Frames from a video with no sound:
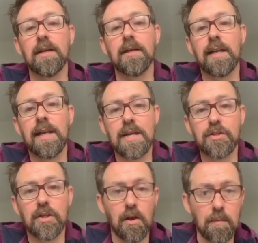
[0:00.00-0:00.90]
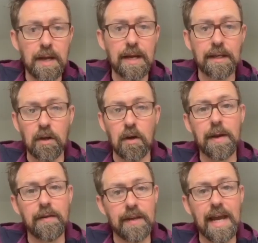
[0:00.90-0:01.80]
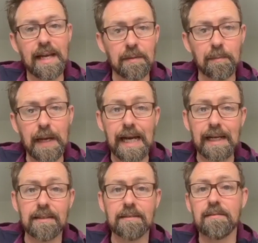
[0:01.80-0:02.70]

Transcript: unless you're like me and you've got a bit of a knackered back,